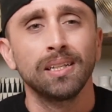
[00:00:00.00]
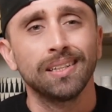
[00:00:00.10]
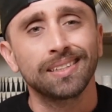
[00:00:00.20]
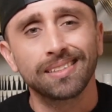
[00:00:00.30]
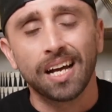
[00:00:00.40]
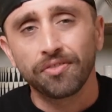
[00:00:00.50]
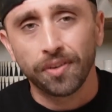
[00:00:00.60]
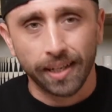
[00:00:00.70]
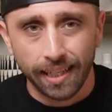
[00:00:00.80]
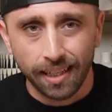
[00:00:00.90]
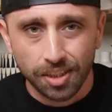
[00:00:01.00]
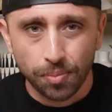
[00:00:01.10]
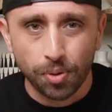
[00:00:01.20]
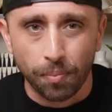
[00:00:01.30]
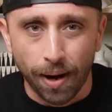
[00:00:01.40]
let's not forget to
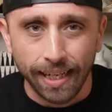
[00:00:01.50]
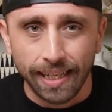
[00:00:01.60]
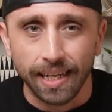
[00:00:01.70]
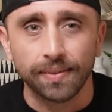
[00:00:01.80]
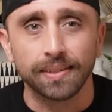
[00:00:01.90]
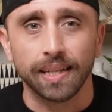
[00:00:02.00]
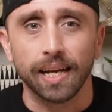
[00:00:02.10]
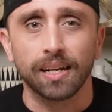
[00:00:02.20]
put Mikey Evans in that